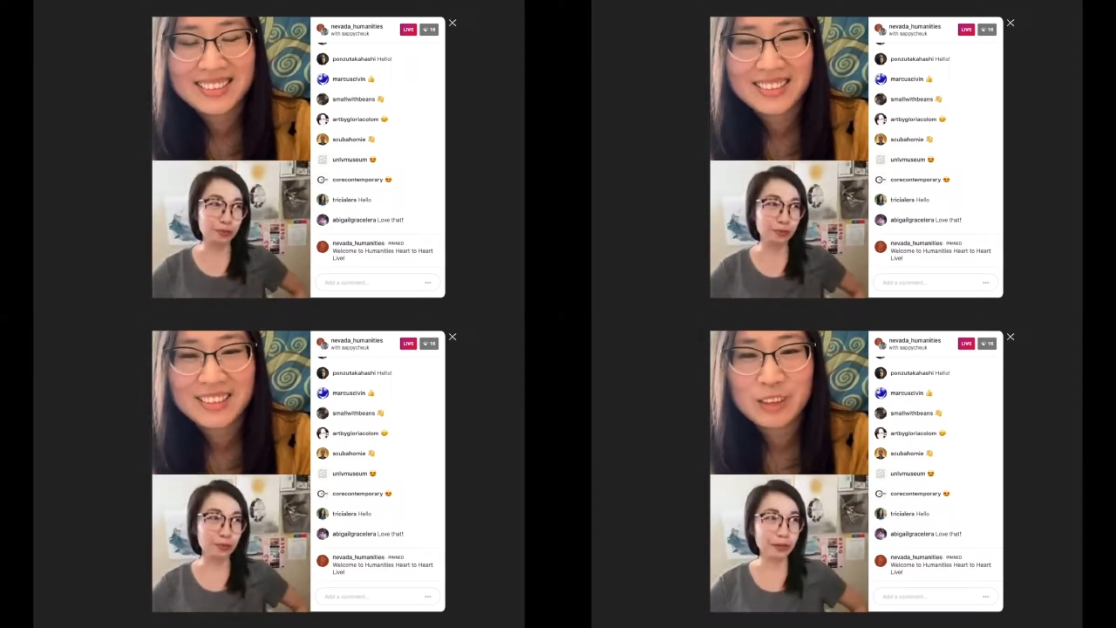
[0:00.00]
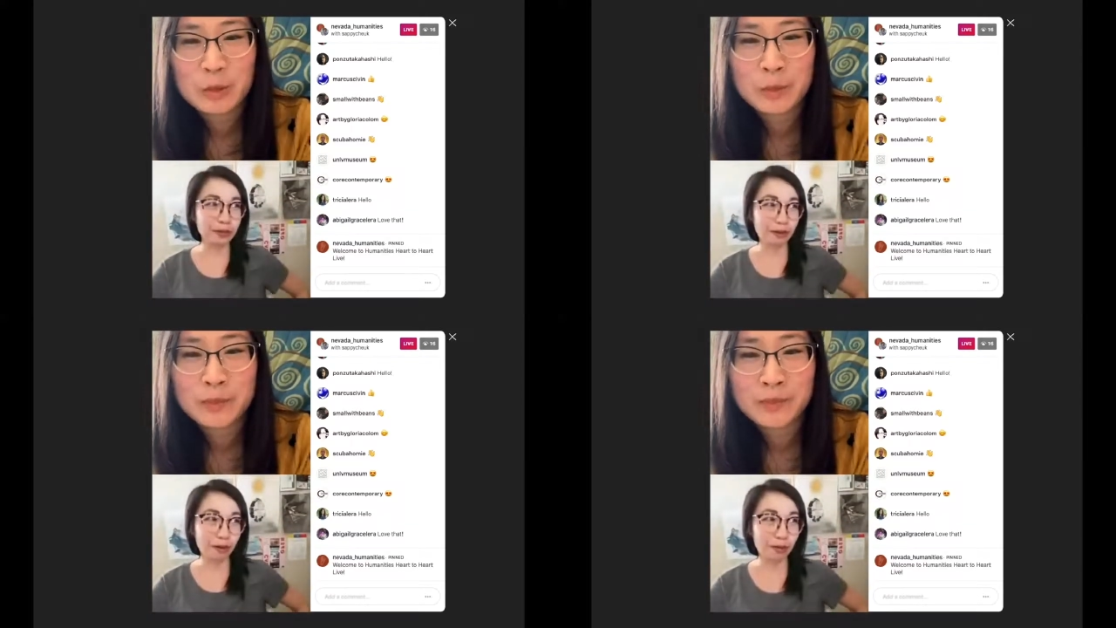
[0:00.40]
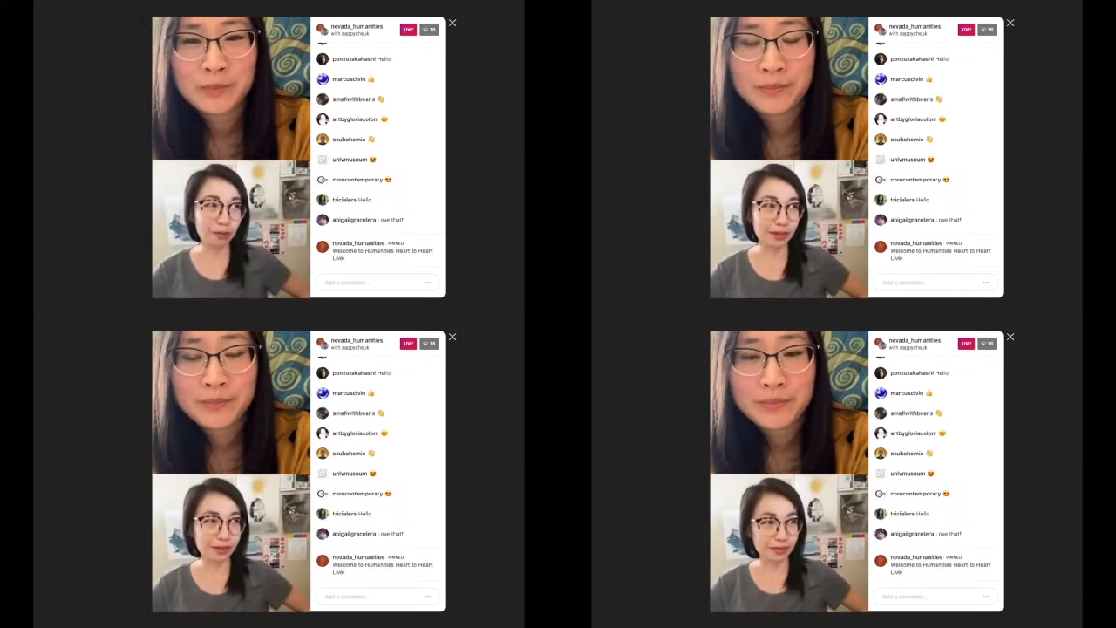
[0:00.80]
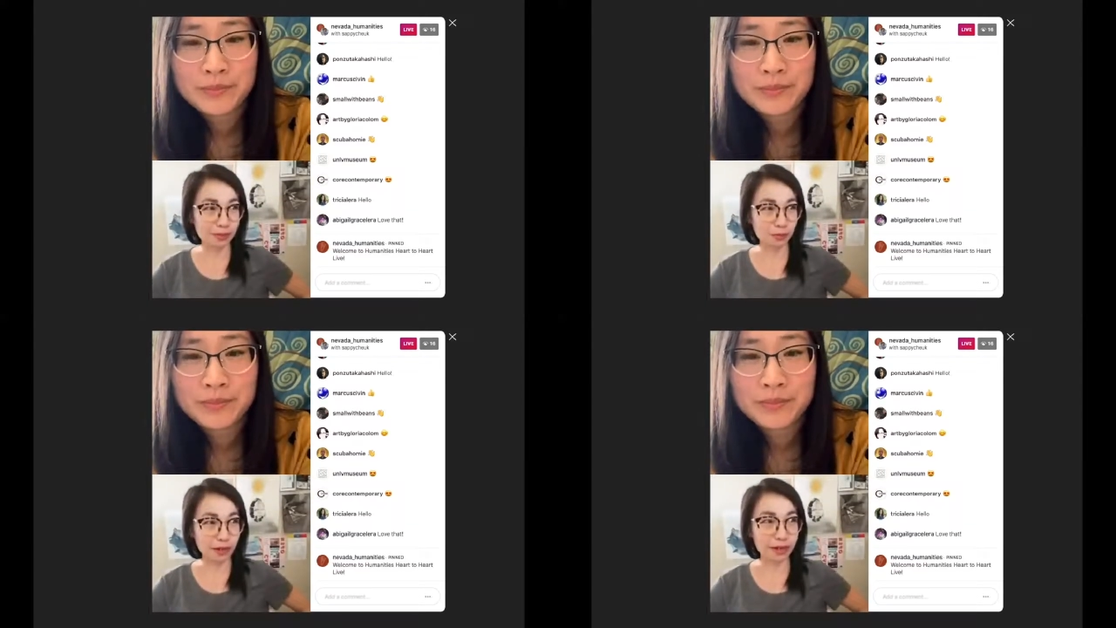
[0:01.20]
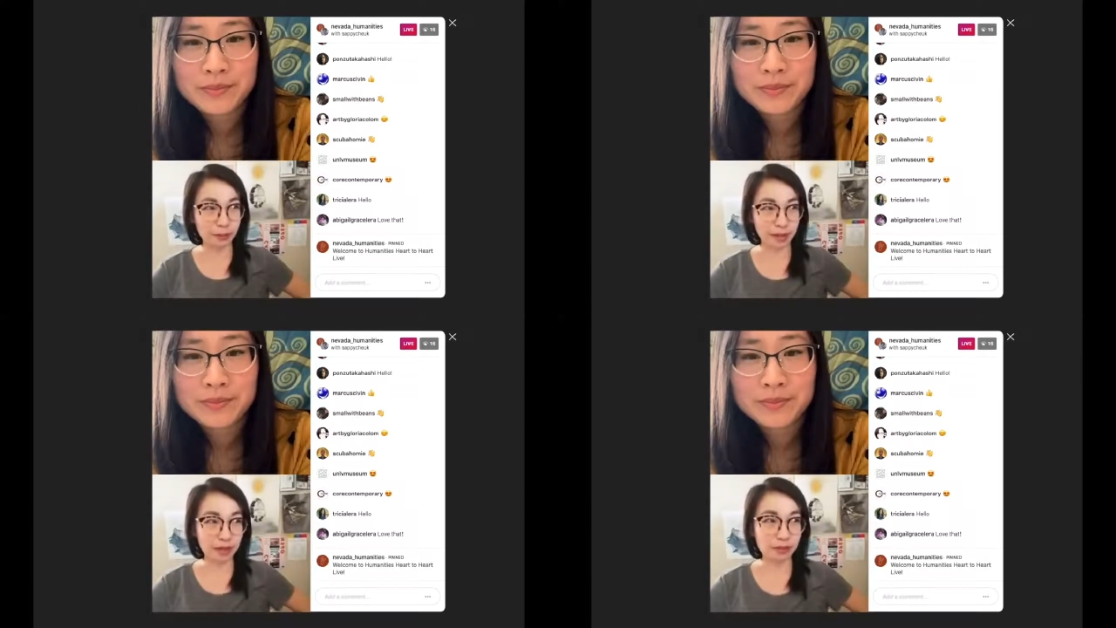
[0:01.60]
Speaker 1: we are always trying
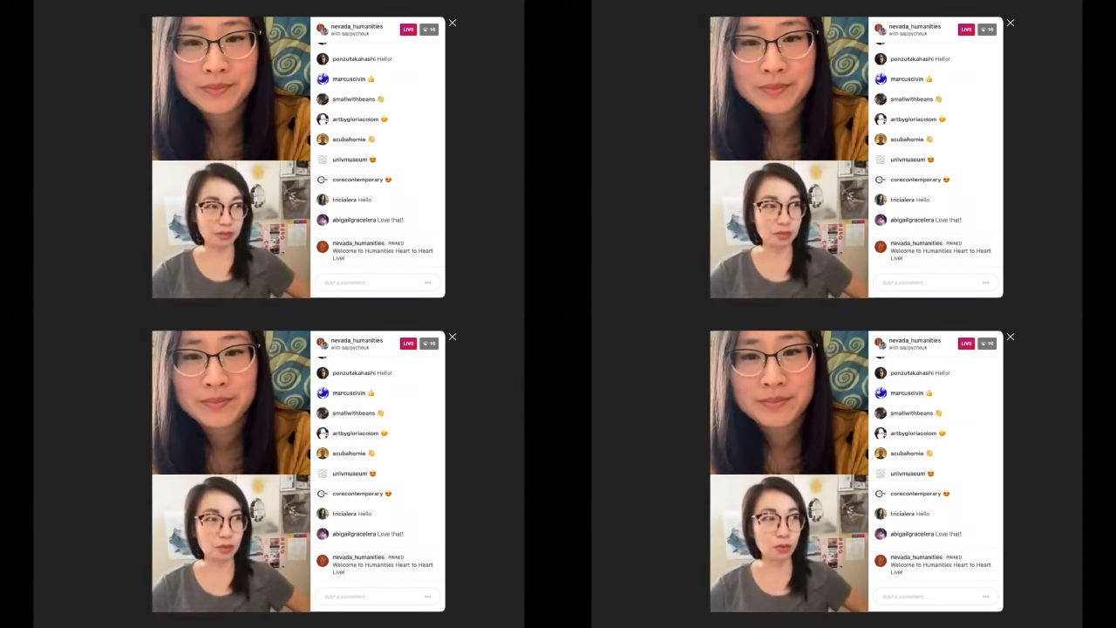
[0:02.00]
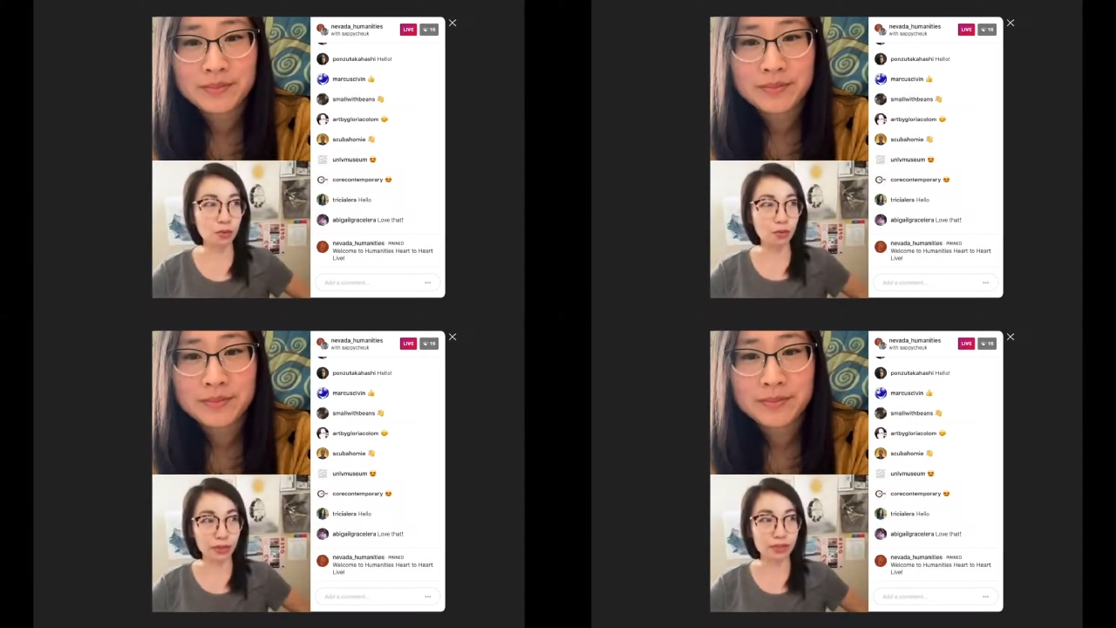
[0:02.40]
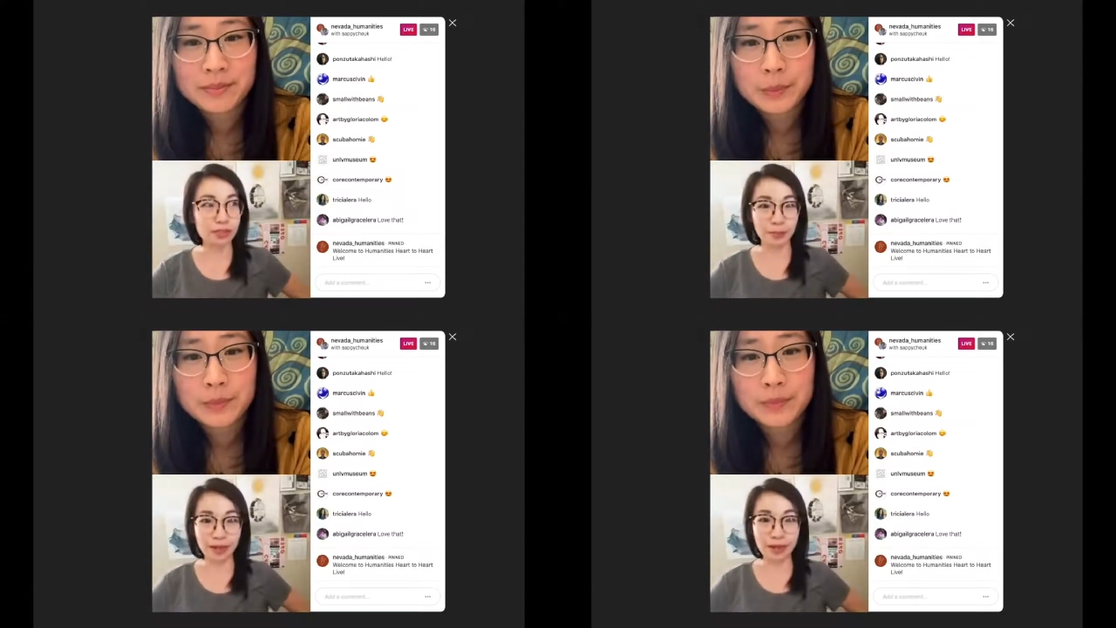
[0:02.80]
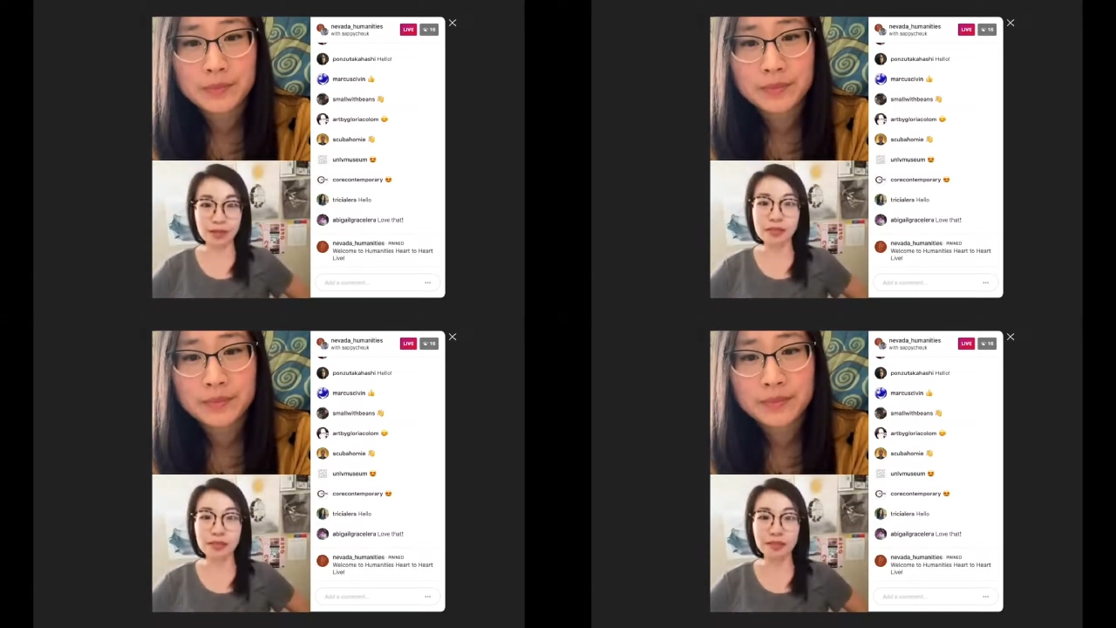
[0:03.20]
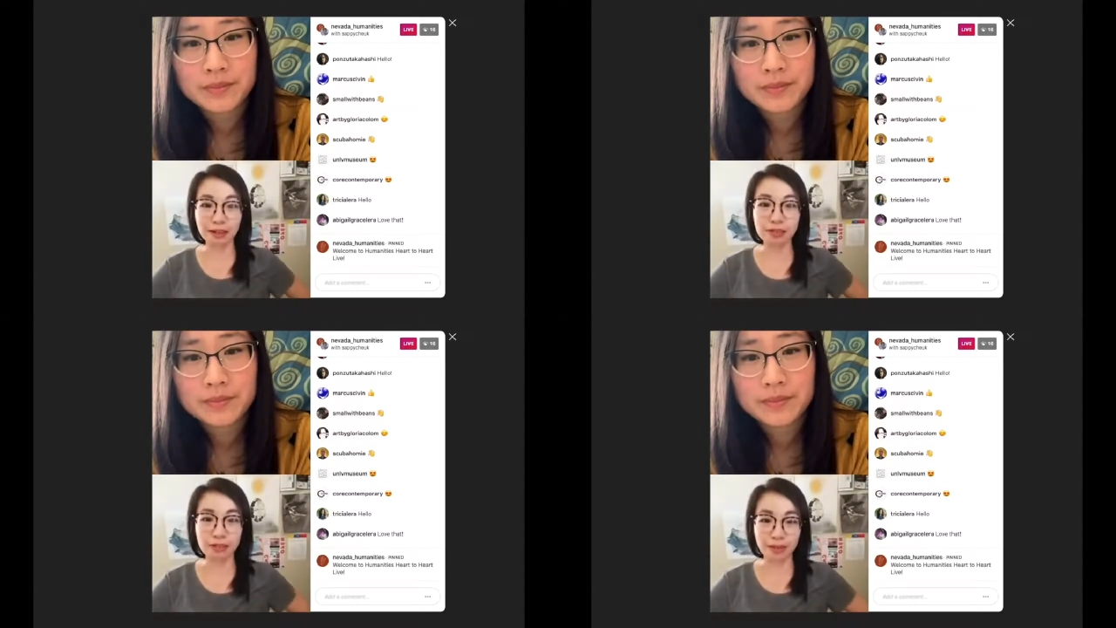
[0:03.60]
to balance work demands,
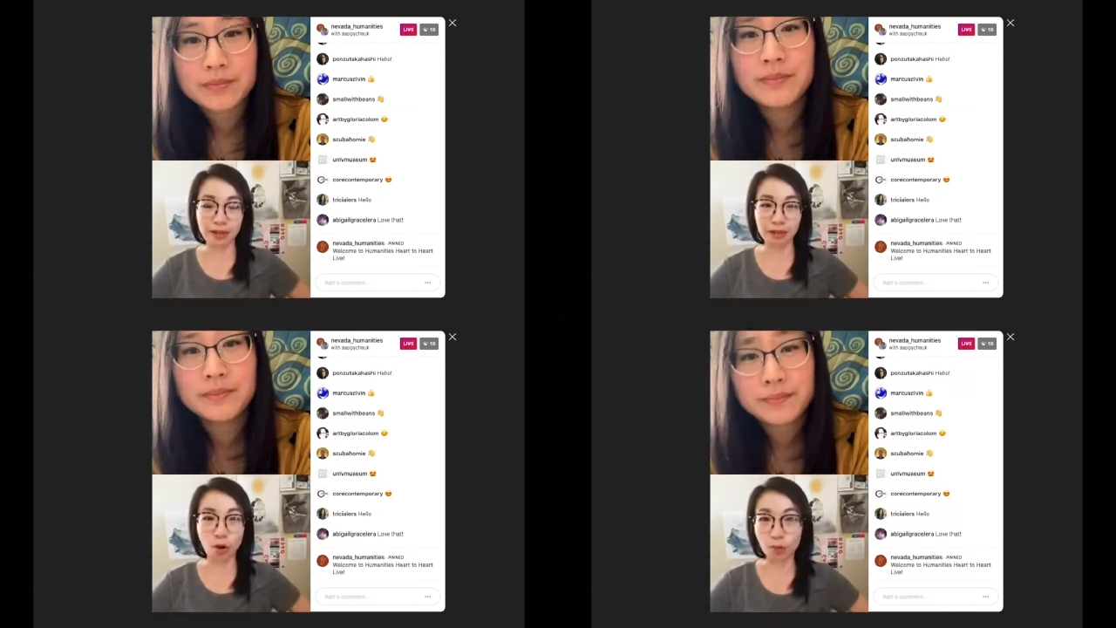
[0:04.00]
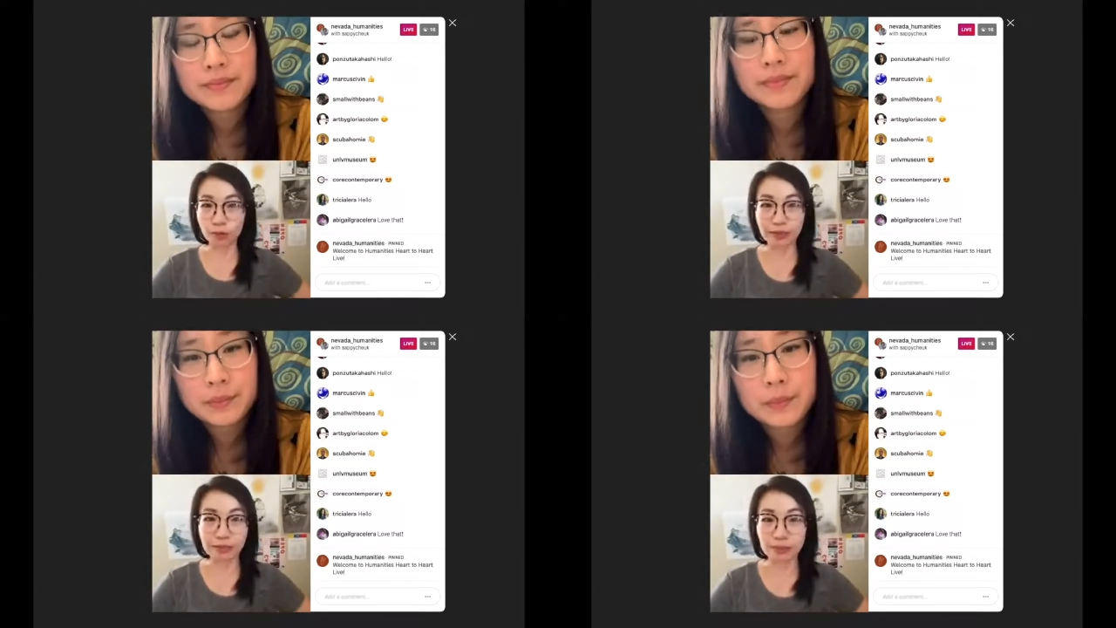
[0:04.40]
life demand, home life